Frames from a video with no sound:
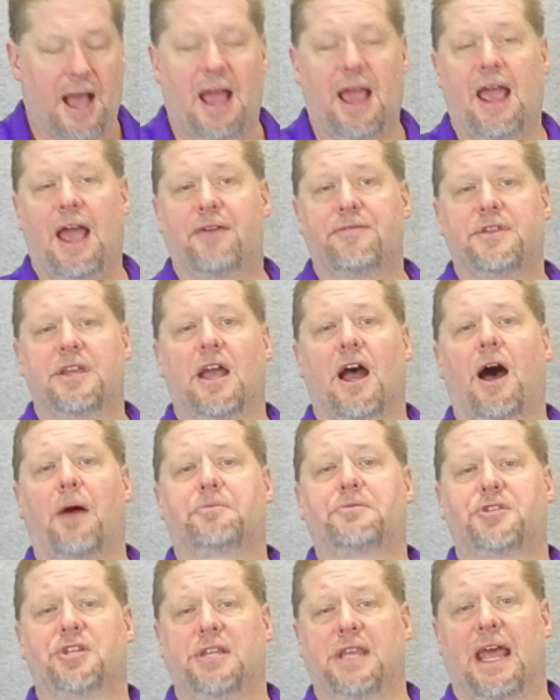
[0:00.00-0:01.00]
I have the
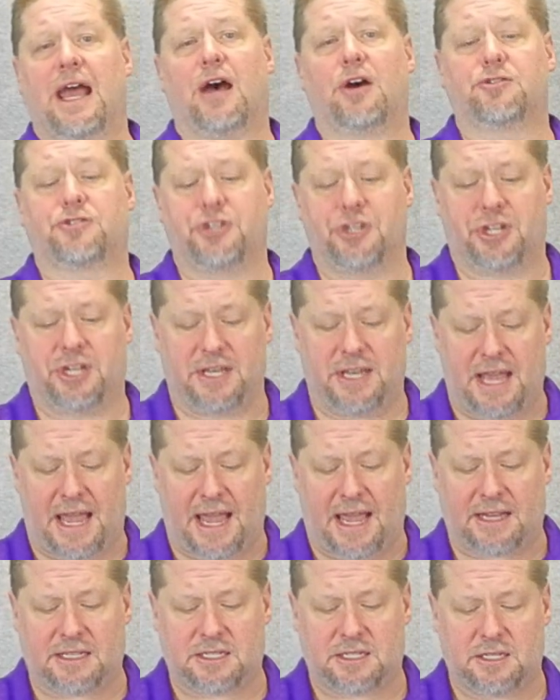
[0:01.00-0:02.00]
option now to
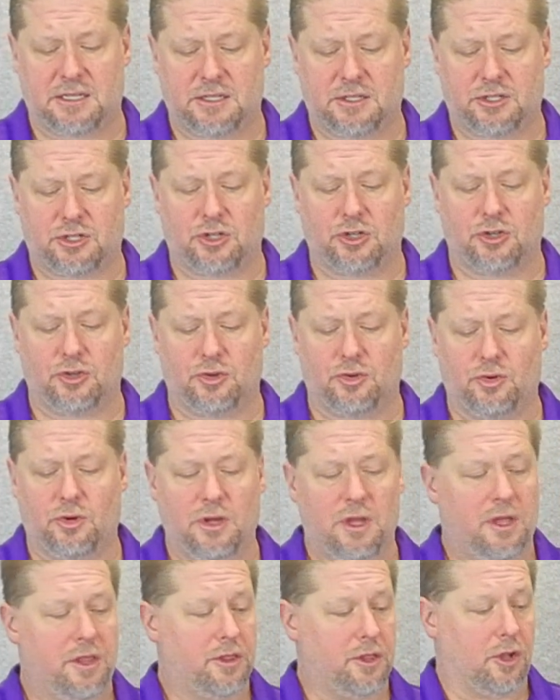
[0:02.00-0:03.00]
connect to
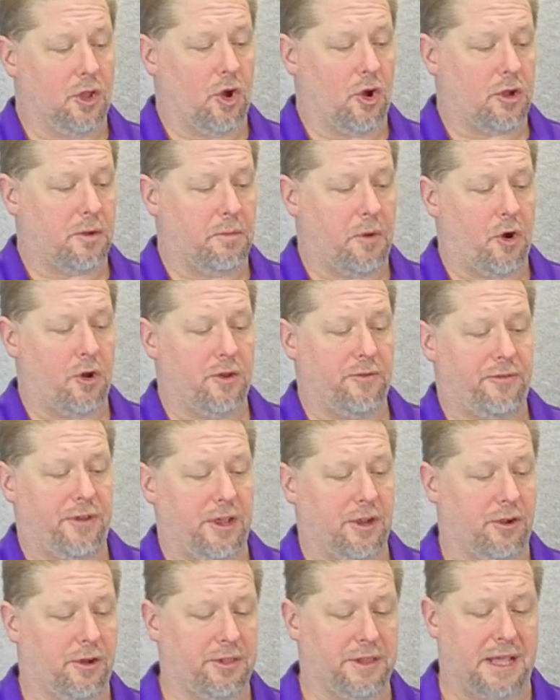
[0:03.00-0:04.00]
the locomotive
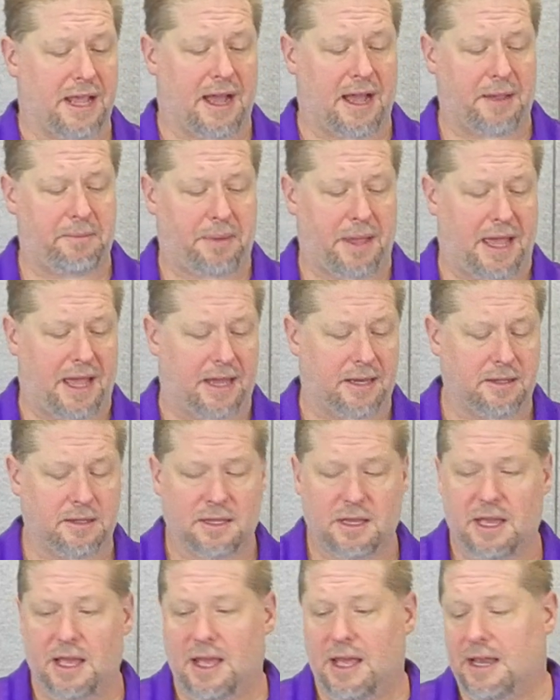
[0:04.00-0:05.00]
here on the iPad.
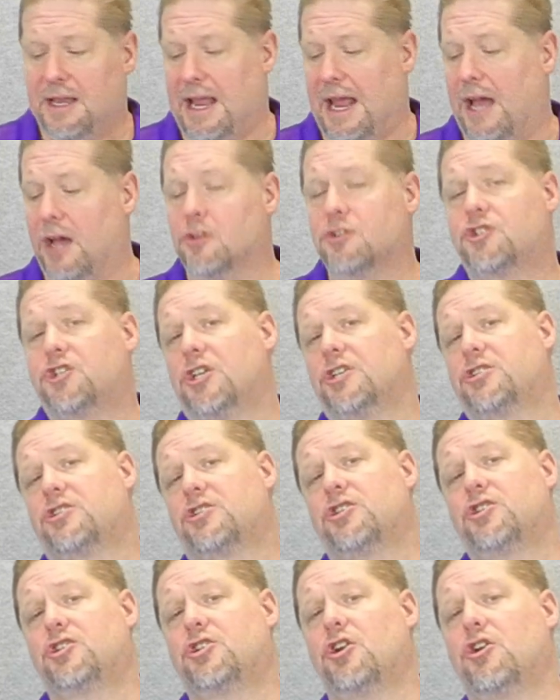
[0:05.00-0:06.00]
Now, just
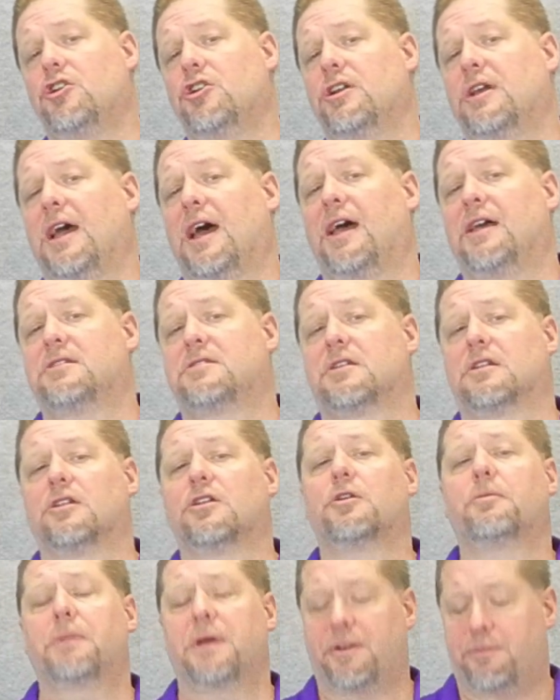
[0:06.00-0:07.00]
to show you guys a
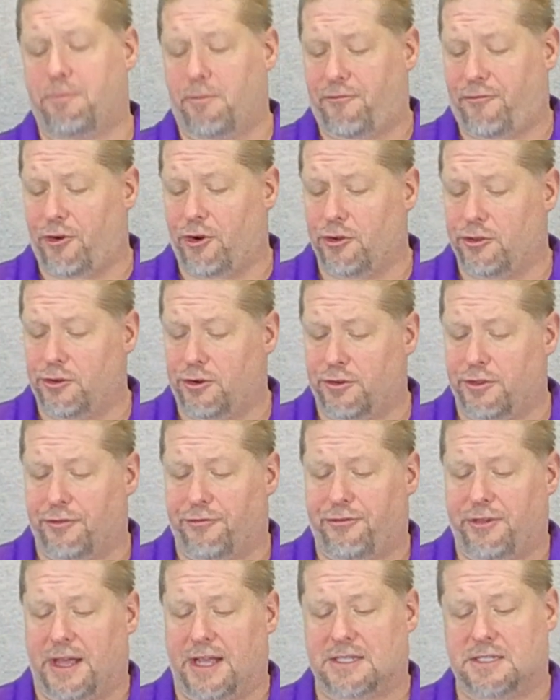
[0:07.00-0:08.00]
little bit further of the
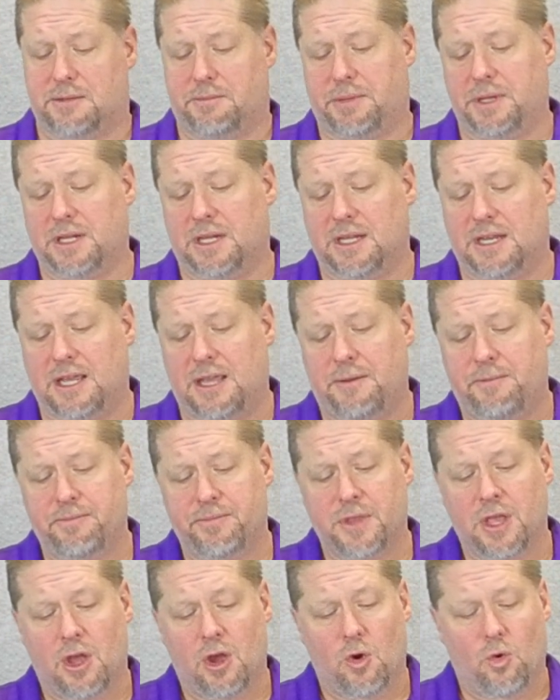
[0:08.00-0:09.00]
flexibility,
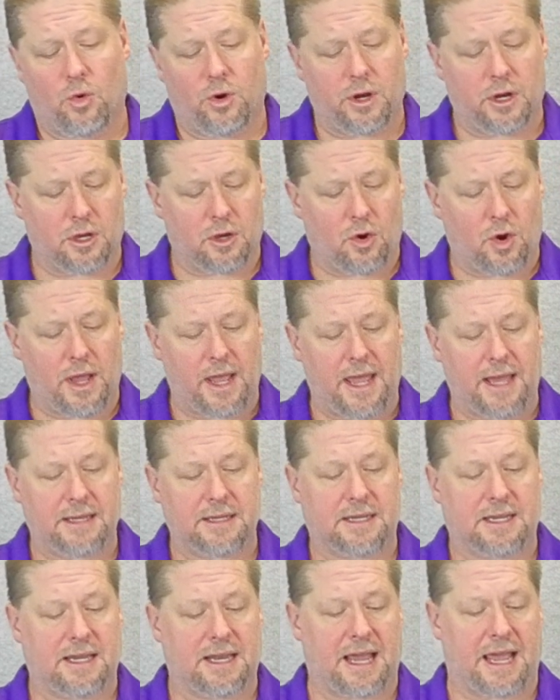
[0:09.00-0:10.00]
we're gonna go ahead
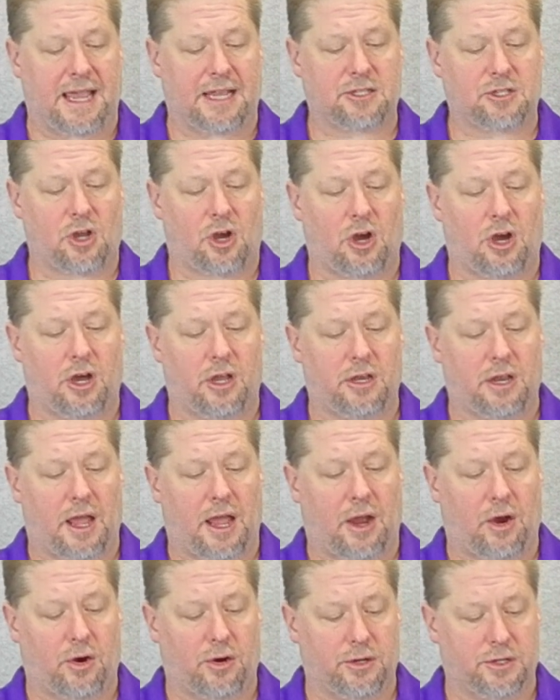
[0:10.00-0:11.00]
and connect on
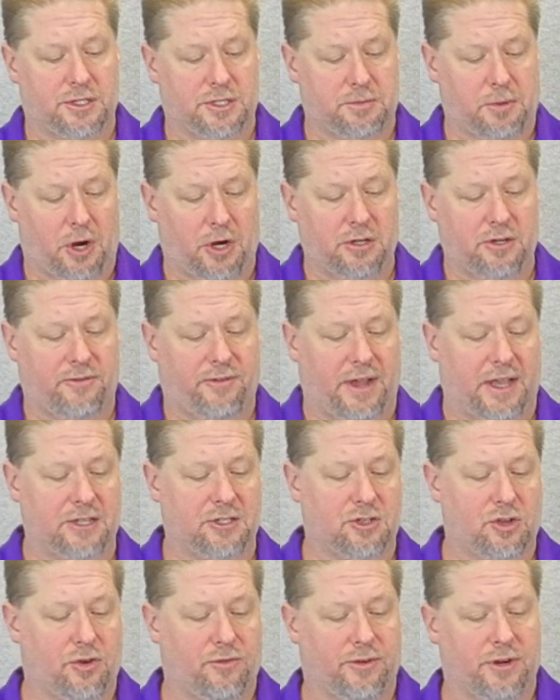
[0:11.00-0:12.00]
our smart
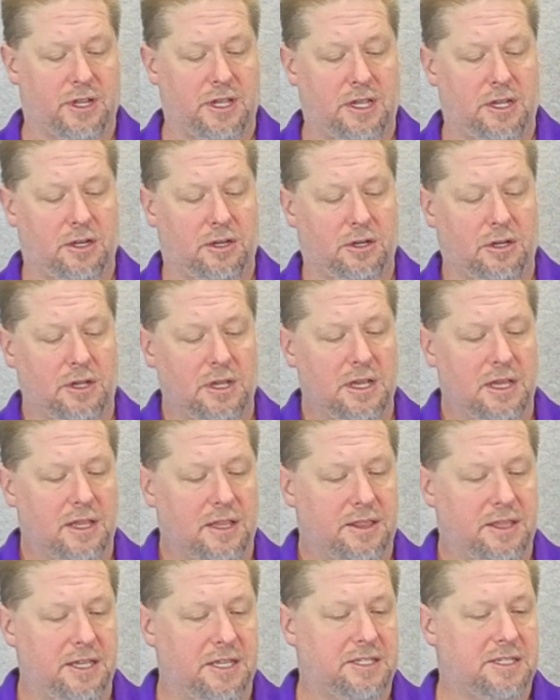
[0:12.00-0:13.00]
device over here.
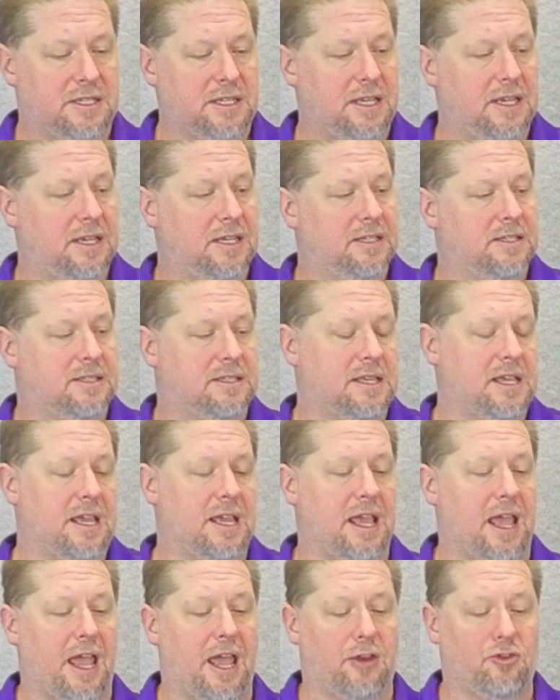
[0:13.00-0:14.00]
This is
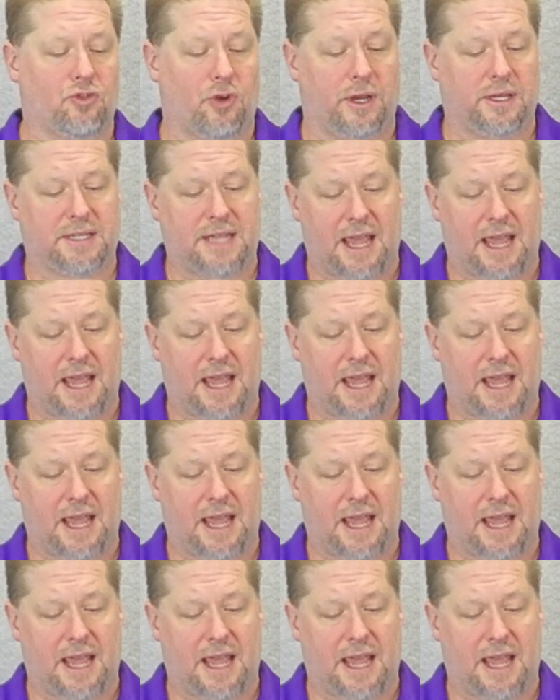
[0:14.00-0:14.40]
the Android